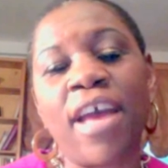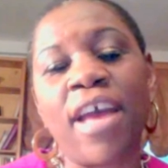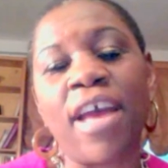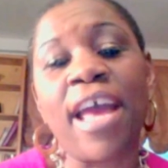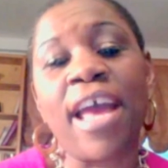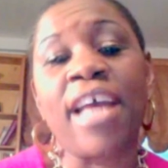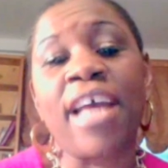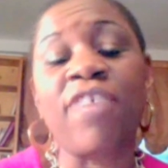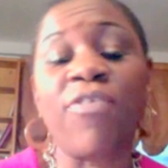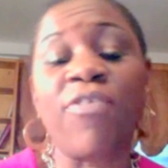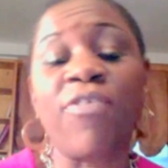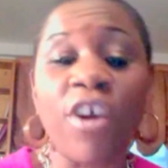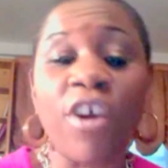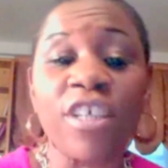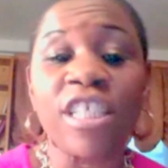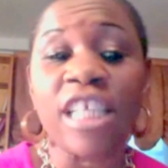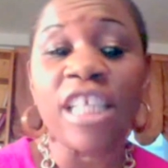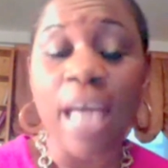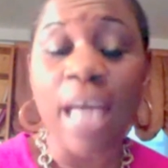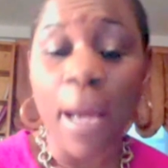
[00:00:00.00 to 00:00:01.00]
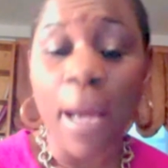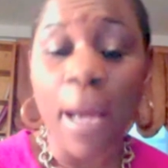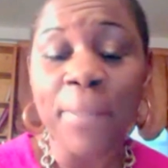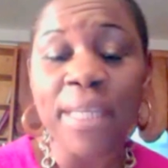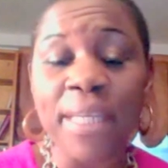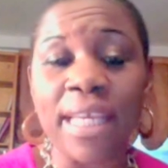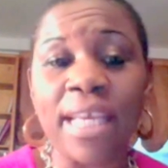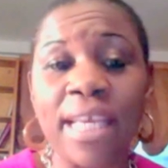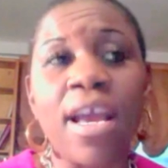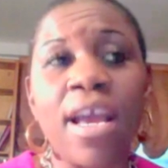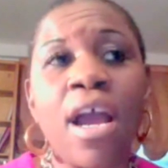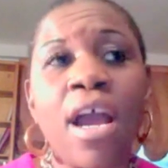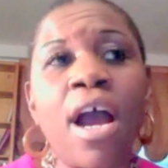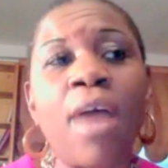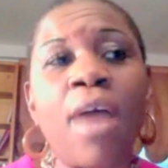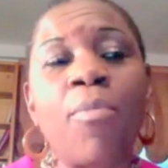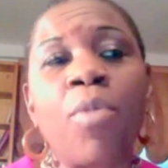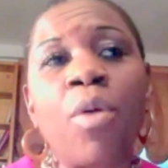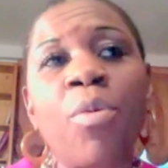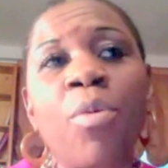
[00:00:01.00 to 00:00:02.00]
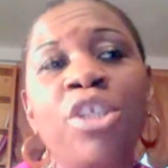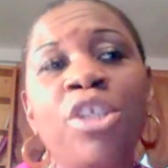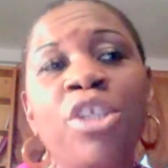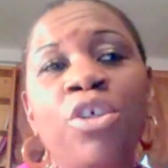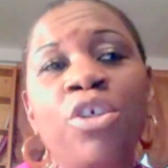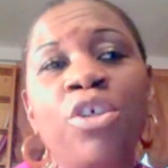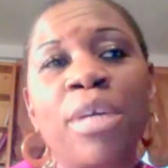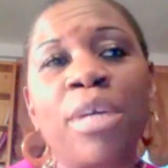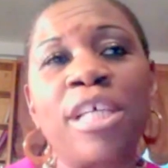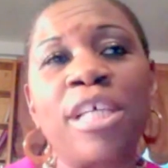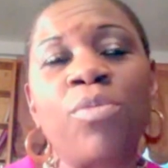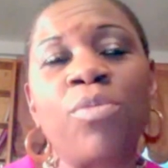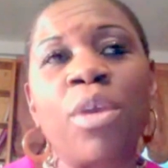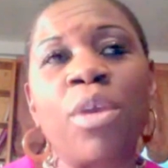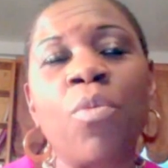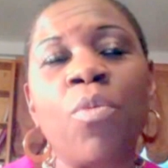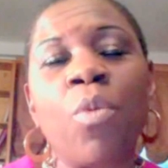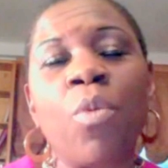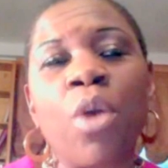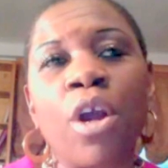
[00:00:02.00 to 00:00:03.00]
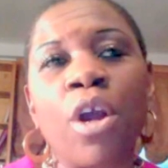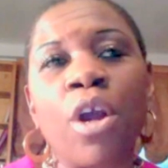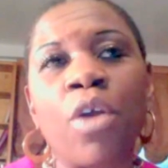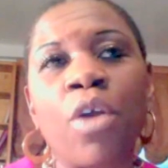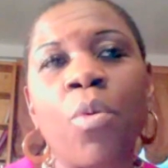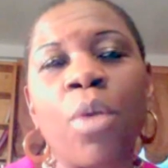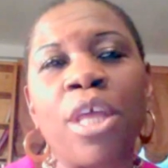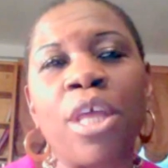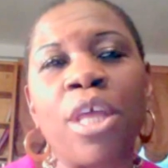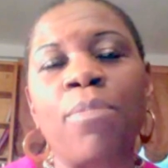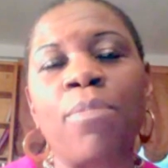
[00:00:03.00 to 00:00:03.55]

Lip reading: As far as the company, what we do is we work with